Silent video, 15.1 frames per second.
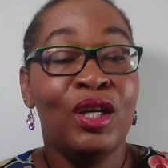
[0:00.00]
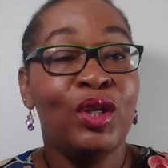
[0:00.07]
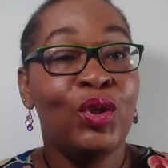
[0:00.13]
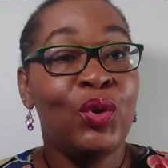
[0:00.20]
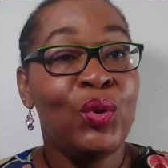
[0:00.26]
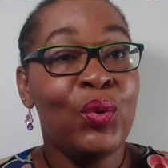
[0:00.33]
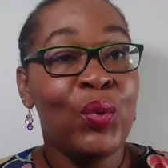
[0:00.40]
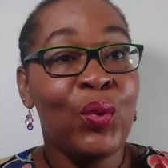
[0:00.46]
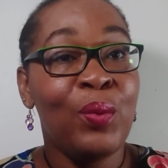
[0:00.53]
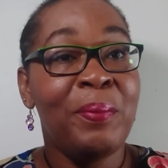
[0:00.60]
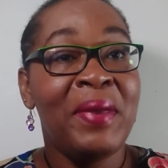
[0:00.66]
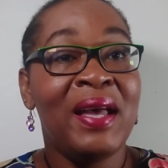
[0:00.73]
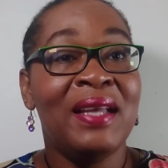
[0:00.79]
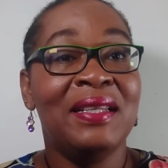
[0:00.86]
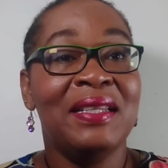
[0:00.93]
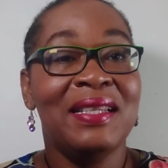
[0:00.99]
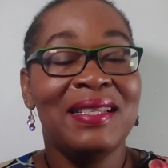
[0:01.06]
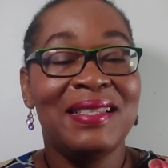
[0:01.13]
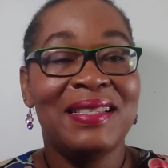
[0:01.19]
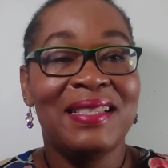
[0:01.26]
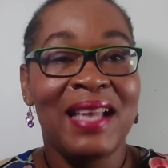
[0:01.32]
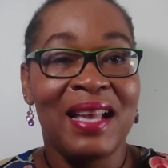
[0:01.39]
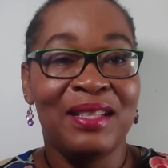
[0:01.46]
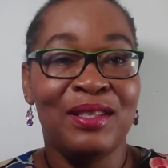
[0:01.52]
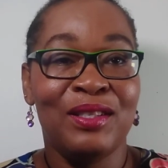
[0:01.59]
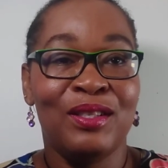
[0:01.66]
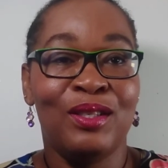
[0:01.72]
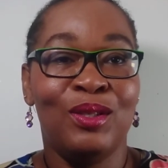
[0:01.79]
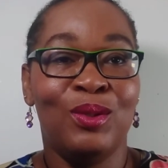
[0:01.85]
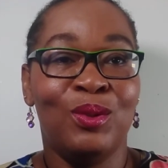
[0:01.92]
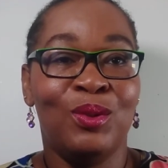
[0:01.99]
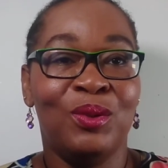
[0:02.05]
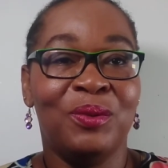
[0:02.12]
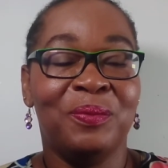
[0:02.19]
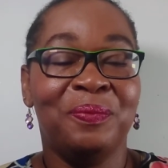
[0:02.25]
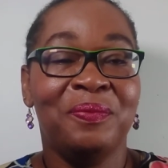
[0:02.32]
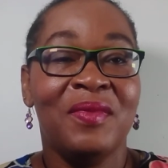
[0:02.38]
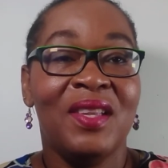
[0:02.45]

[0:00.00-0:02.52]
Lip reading: no man stands alone.